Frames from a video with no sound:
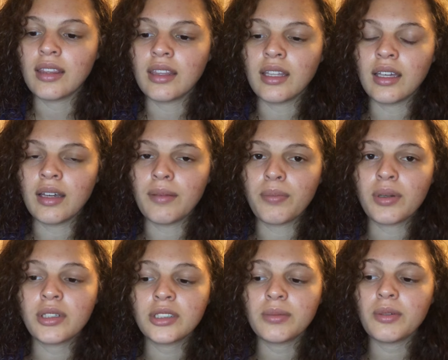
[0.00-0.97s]
The
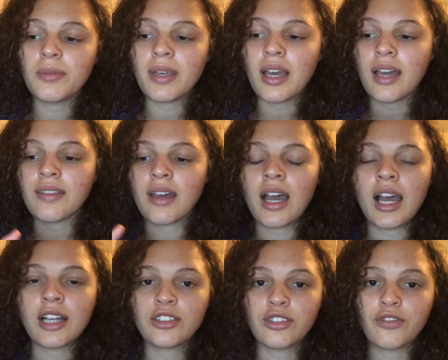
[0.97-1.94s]
principle behind the
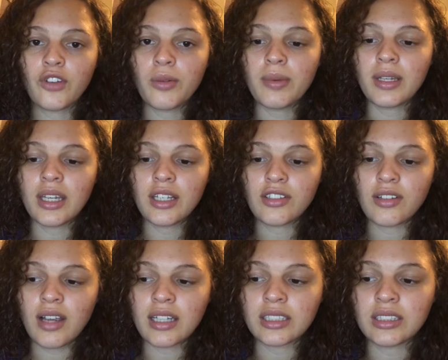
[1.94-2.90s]
hydrophobic
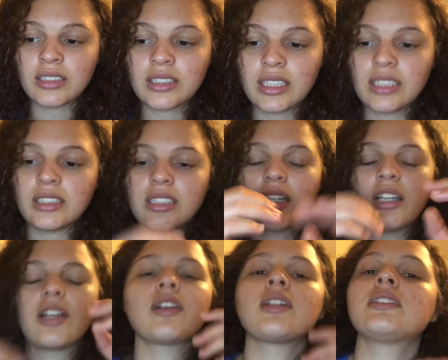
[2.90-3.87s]
interactions is to
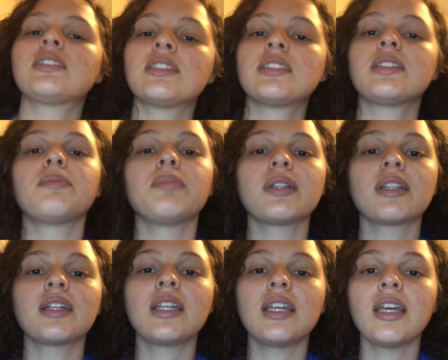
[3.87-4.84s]
increase the
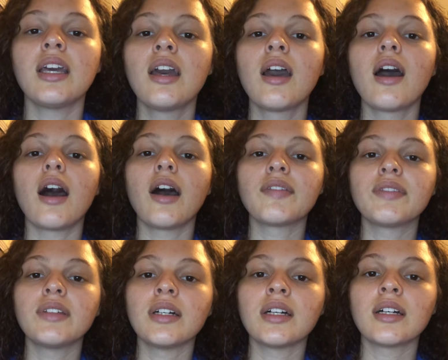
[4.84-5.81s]
stability of
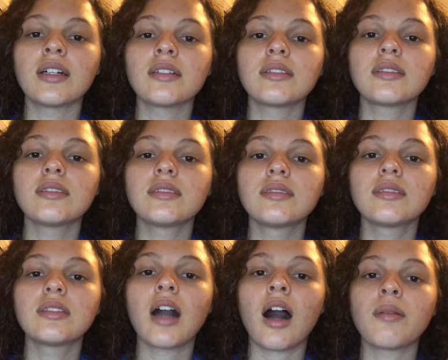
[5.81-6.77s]
the
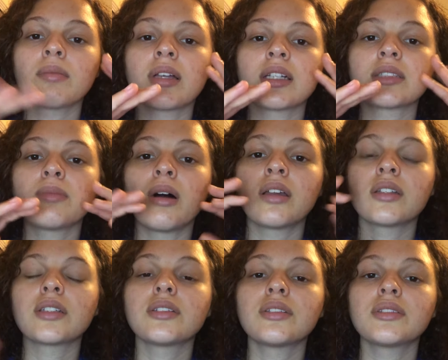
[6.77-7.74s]
complex
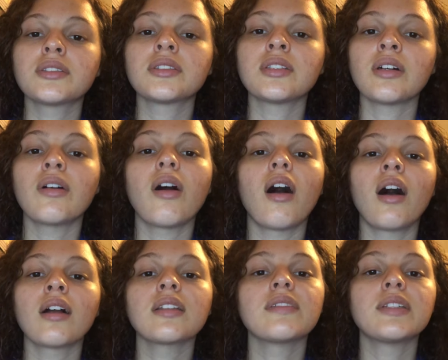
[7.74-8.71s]
molecules, so
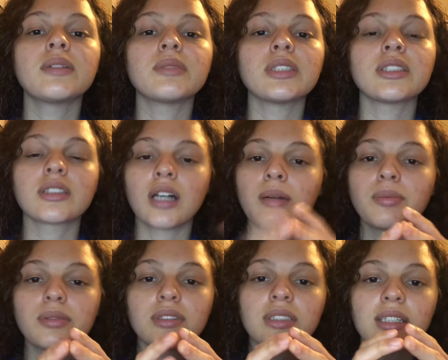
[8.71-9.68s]
all of them just
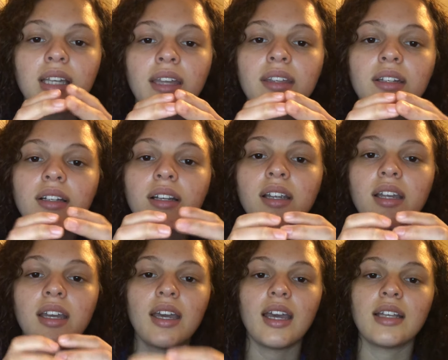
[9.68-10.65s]
couple together,
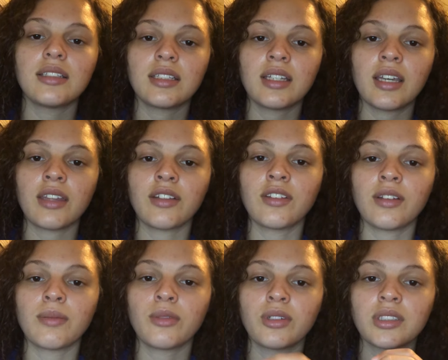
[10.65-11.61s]
and together they're
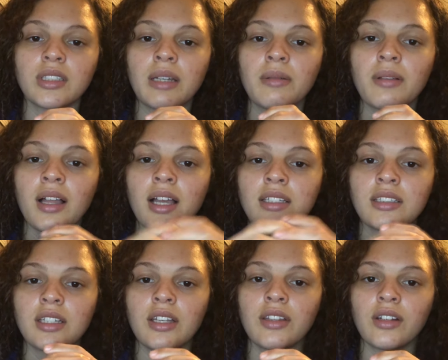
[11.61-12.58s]
more stabilized
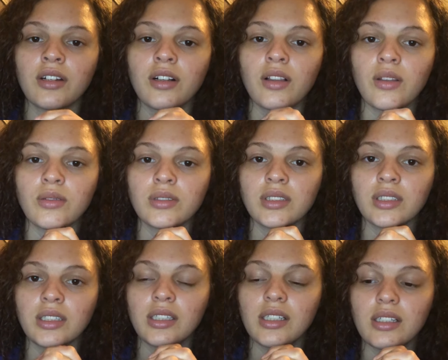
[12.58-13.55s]
and they're
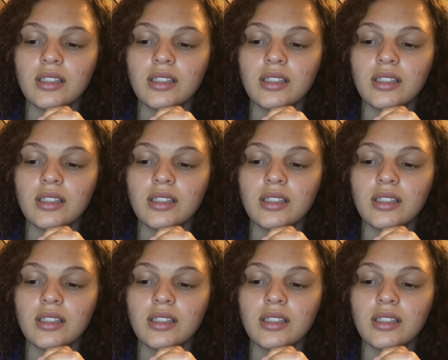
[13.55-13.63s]
closely